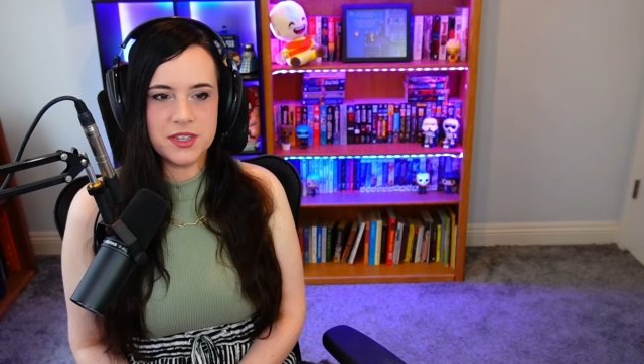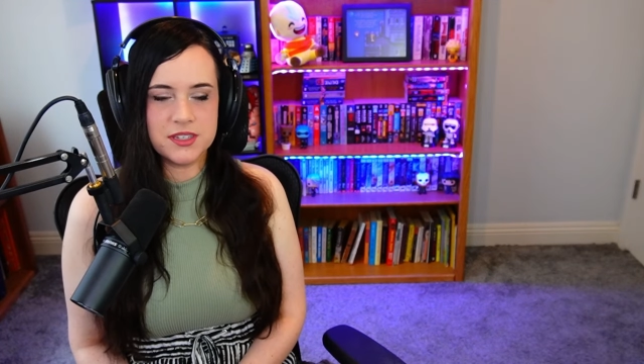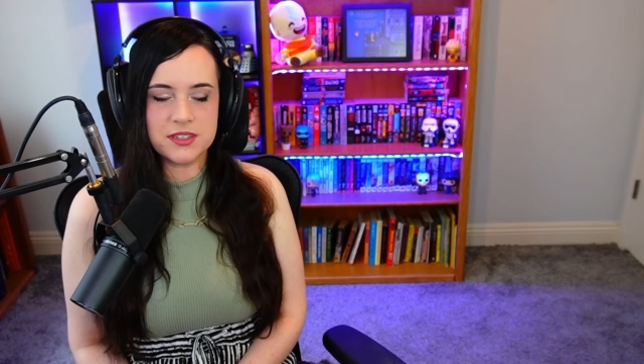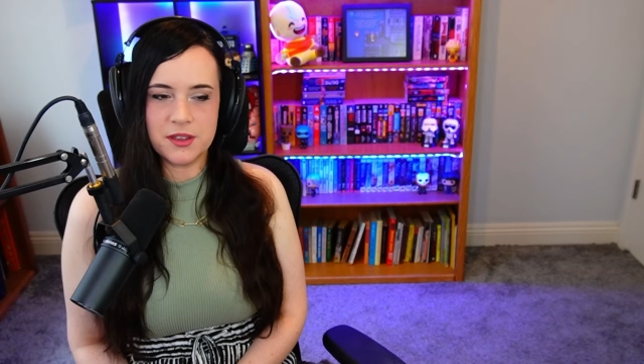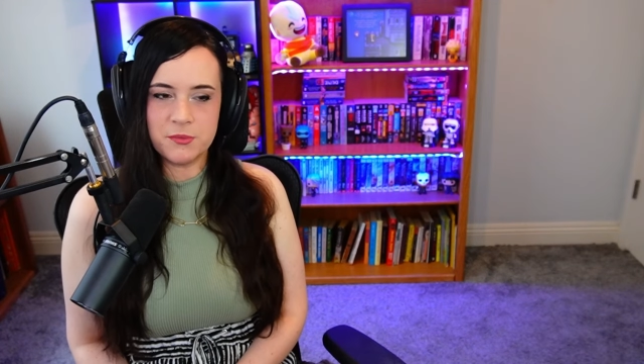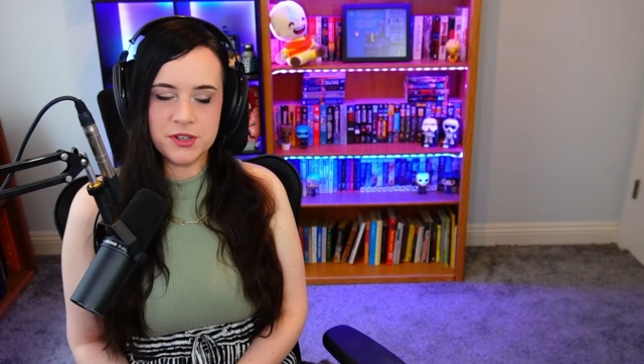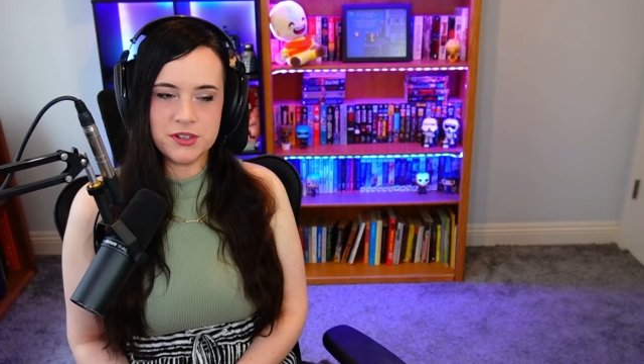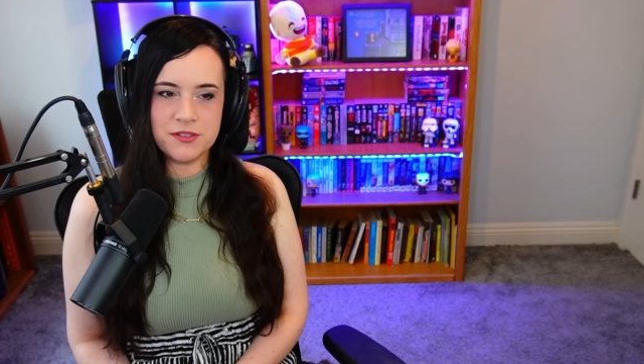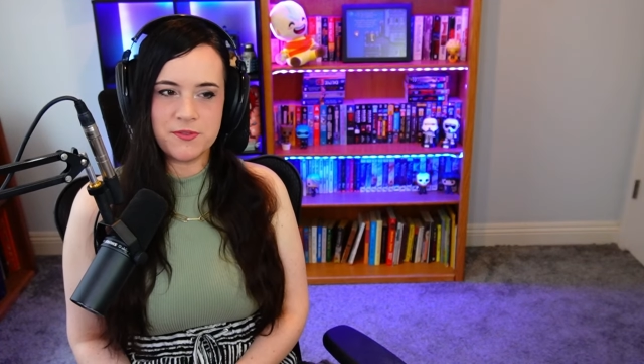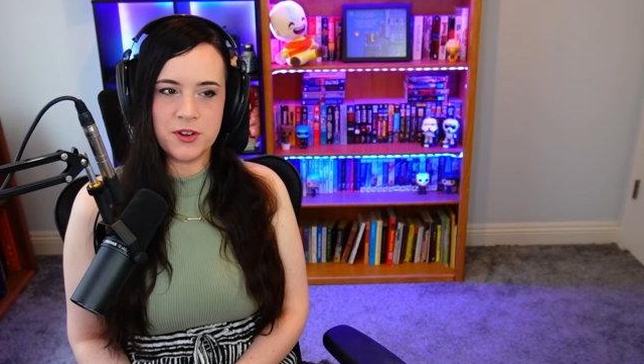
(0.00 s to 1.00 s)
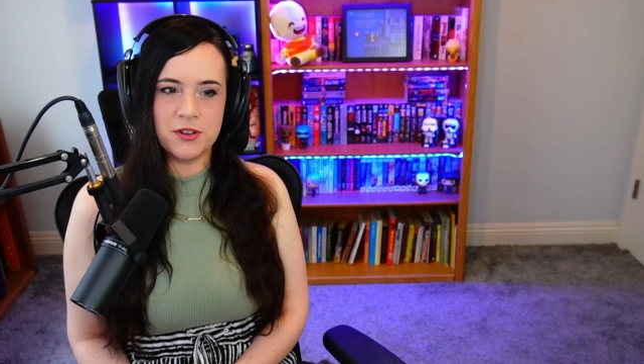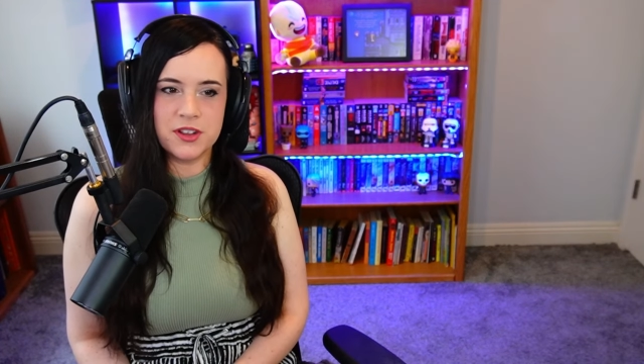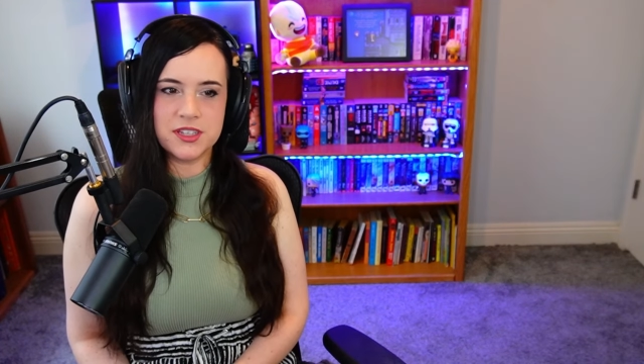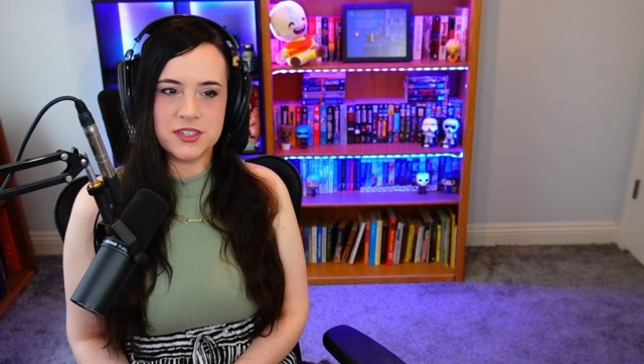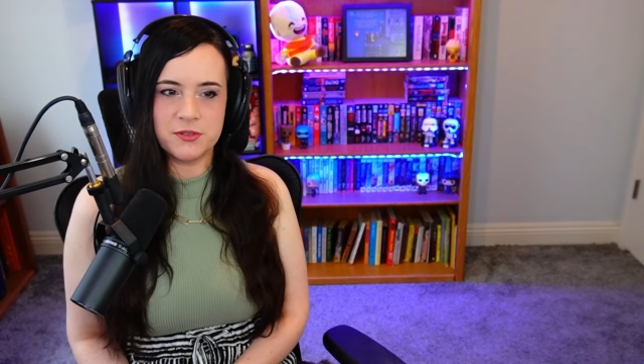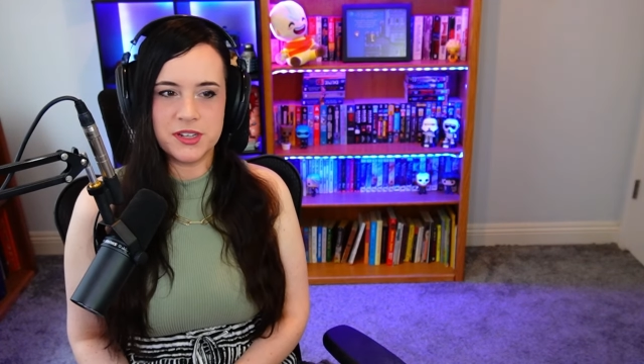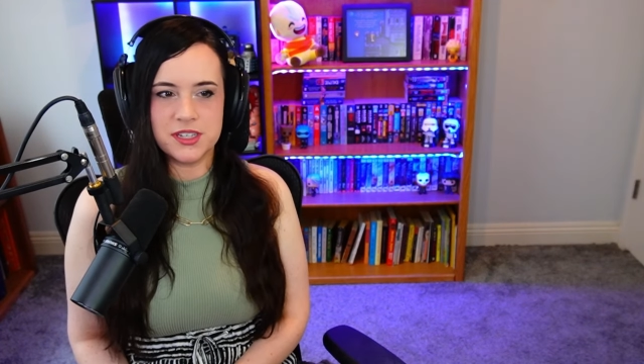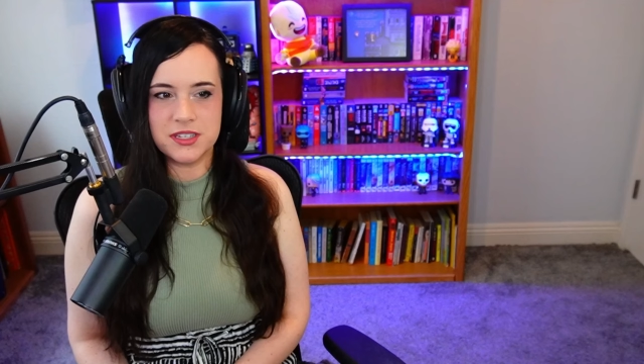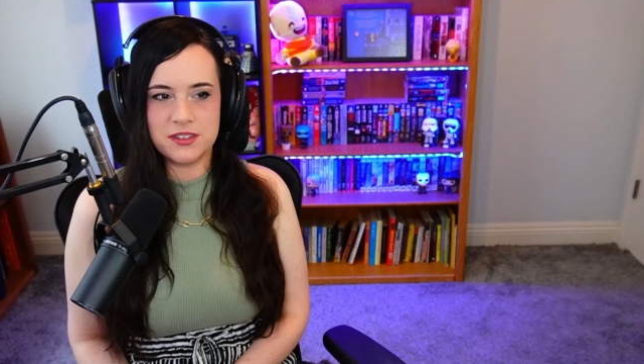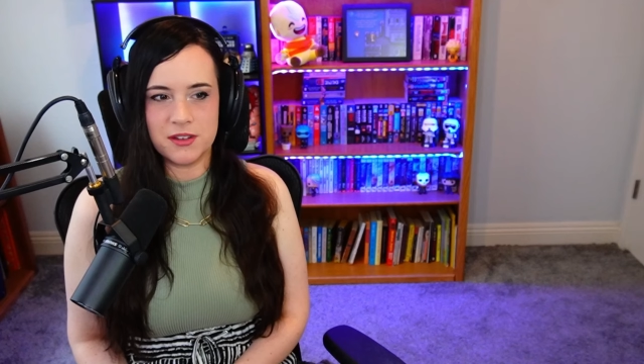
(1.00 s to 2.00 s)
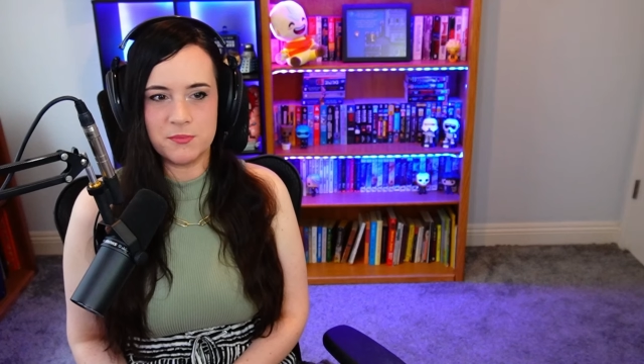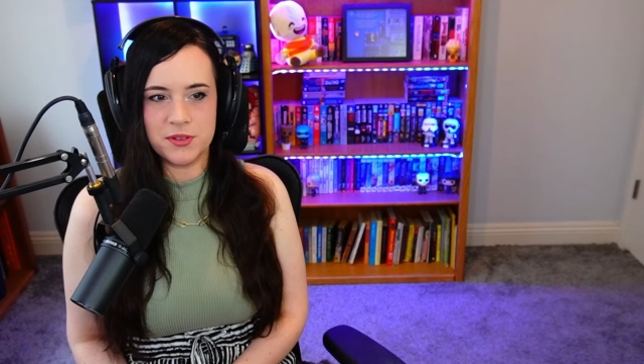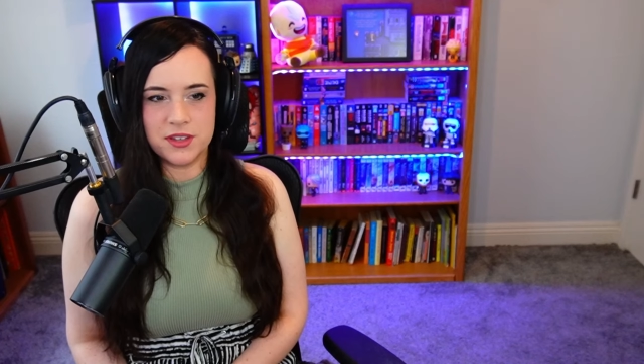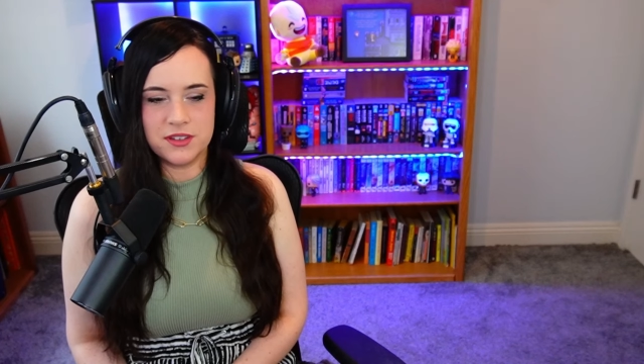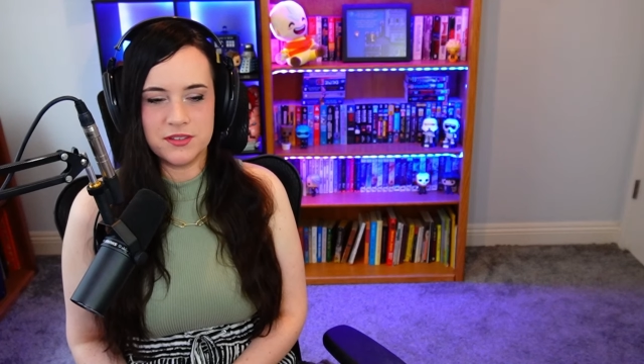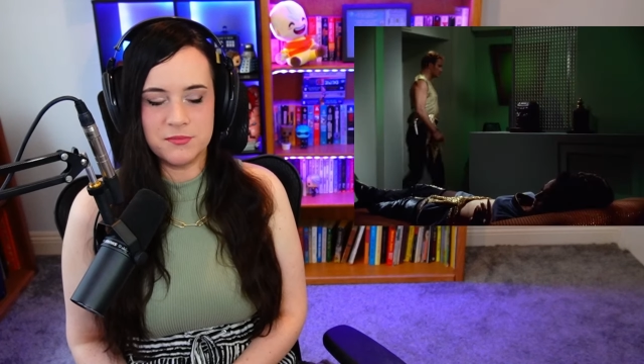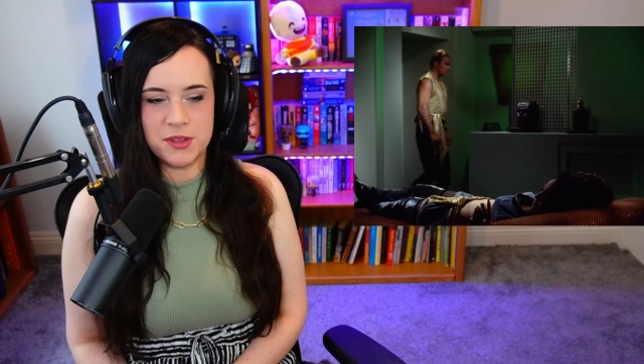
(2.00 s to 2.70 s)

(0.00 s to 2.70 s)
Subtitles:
I wonder if Kirk is going to stop this.